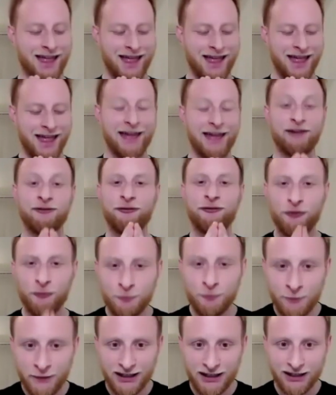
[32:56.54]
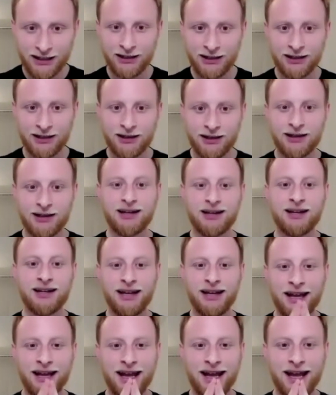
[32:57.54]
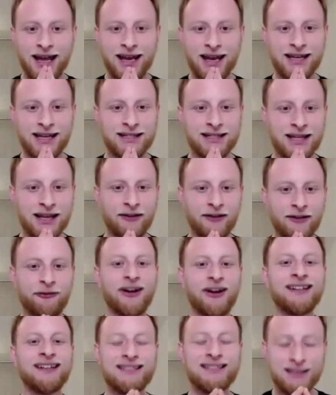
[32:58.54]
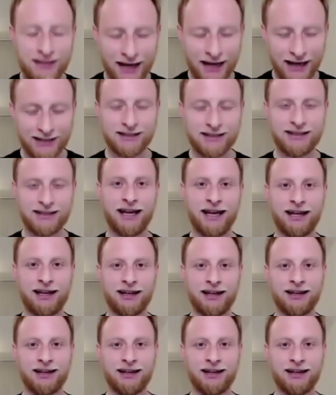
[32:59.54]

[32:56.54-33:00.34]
And for me, it is fantastic